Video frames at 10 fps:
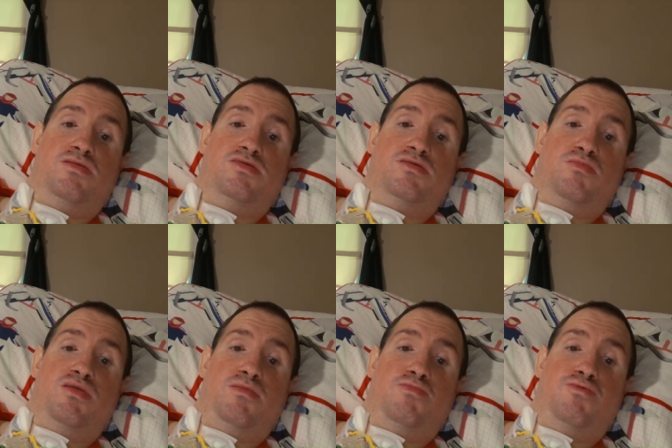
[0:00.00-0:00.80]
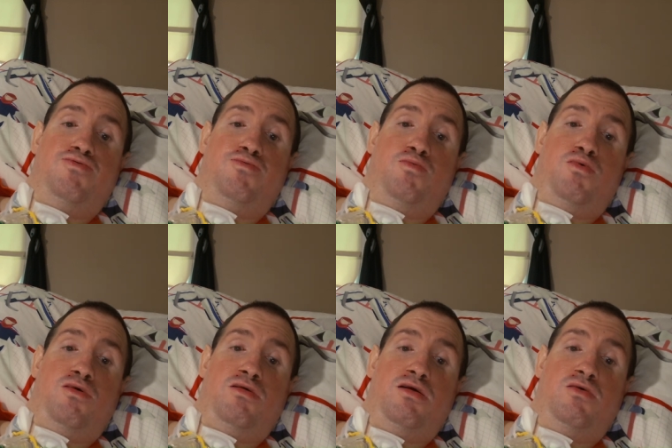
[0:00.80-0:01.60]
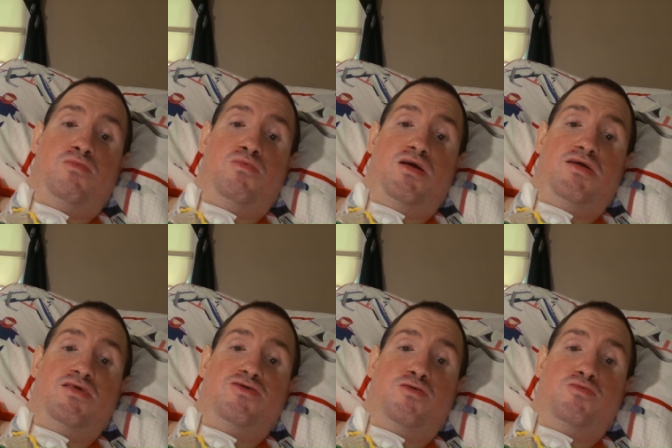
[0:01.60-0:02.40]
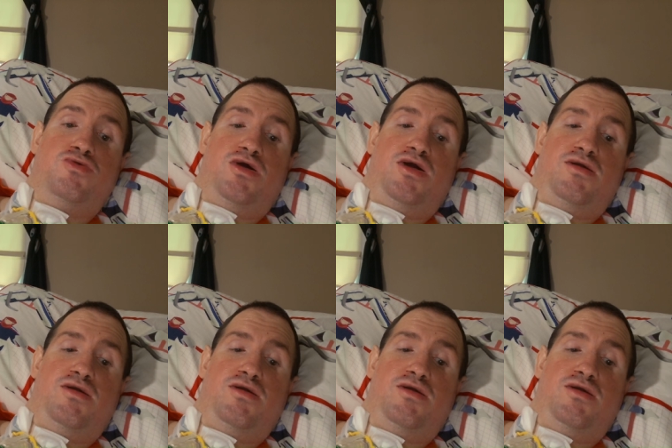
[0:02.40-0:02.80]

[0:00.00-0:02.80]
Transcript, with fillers: so at number four, Riley Cote.